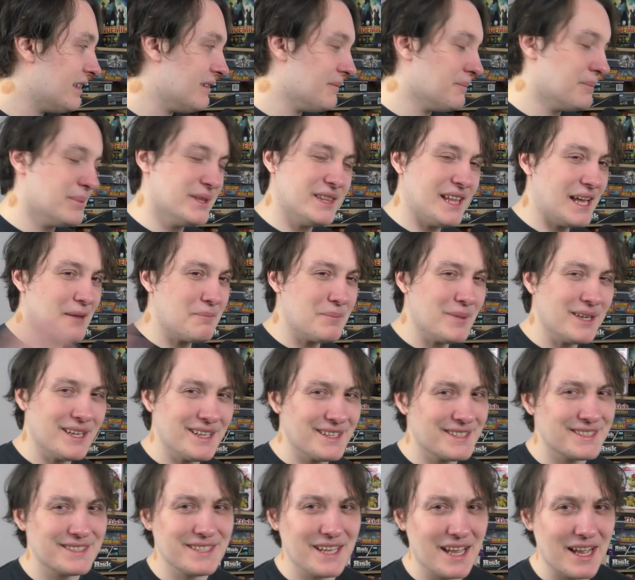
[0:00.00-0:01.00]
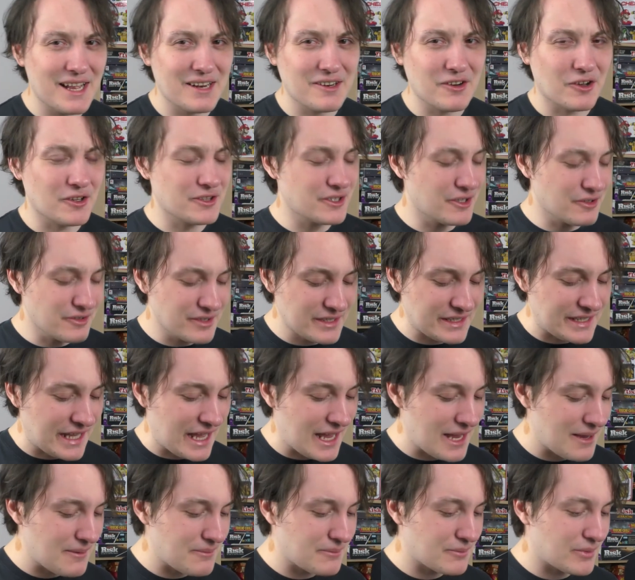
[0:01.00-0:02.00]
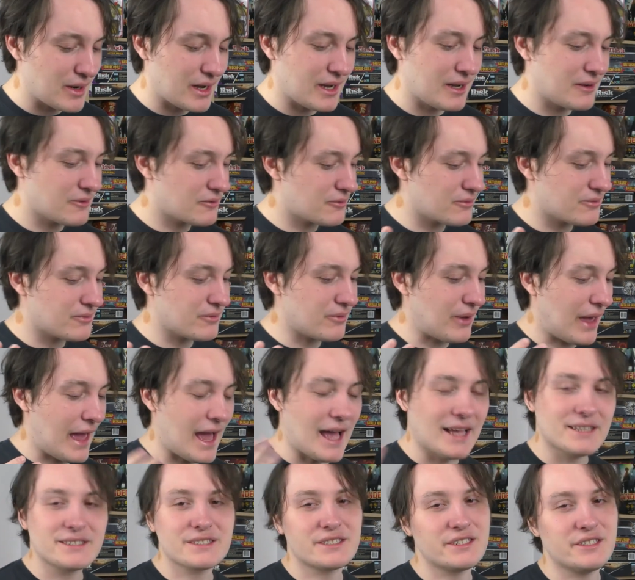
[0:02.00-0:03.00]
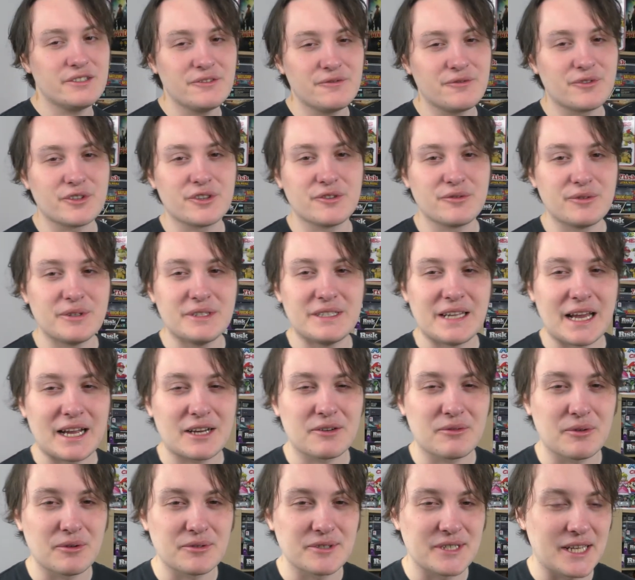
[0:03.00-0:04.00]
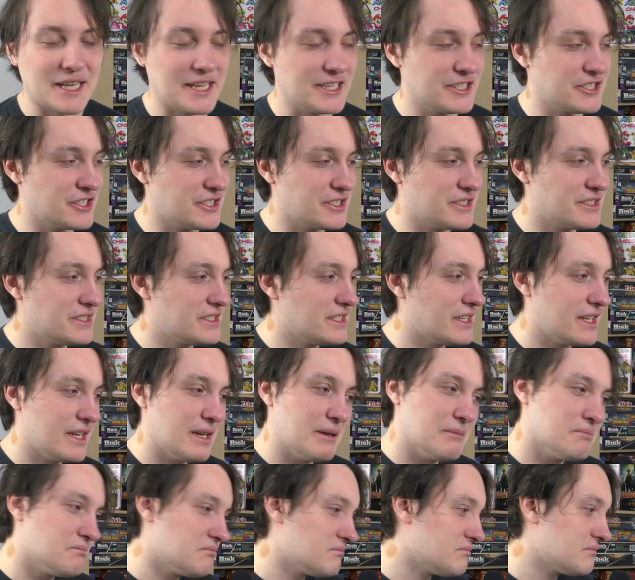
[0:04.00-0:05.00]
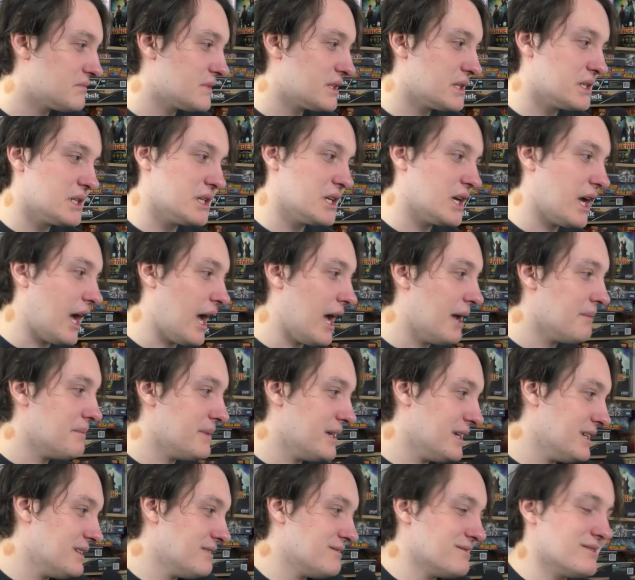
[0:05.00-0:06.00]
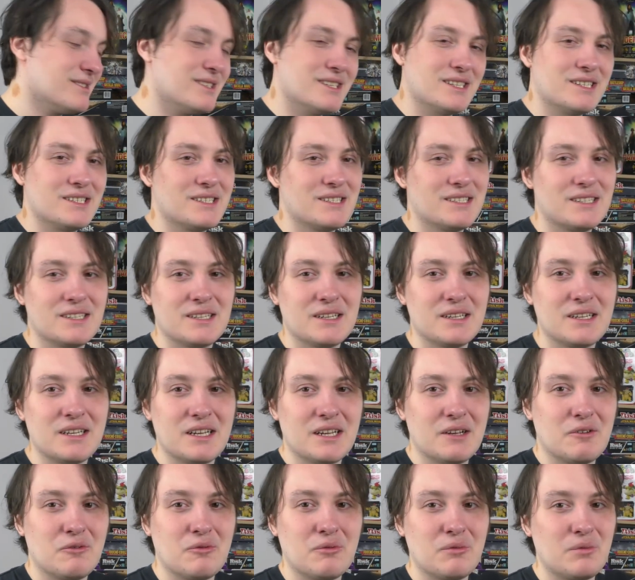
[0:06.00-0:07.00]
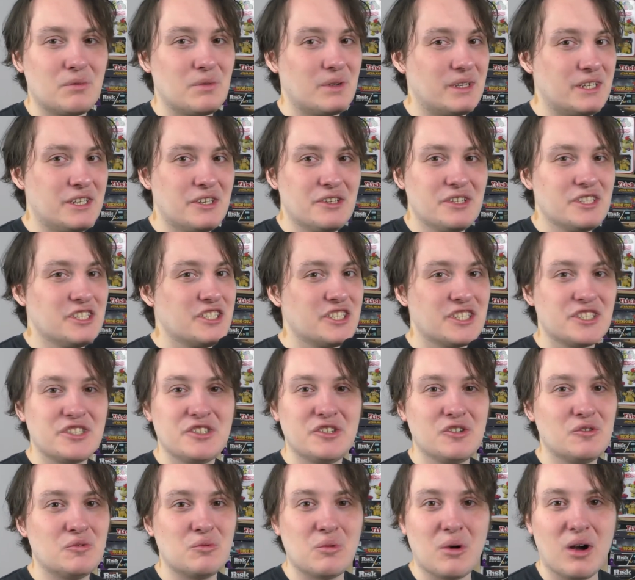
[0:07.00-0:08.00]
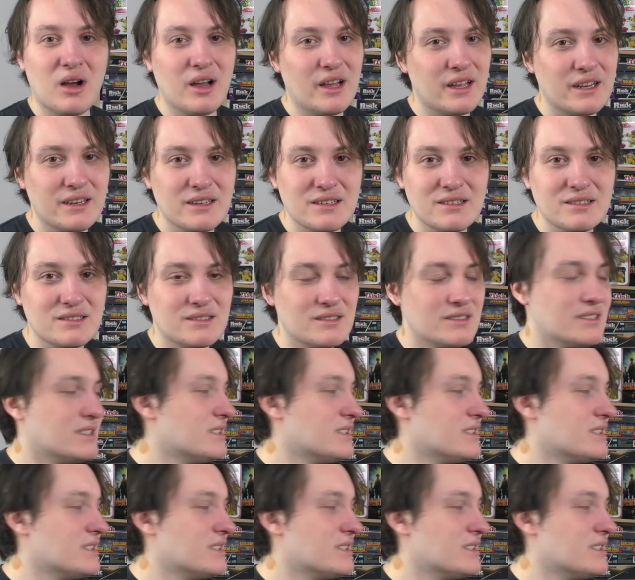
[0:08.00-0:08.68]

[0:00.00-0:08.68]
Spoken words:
But that being said, although the game asks you for 3 deck rotations, I mean, you can just do one.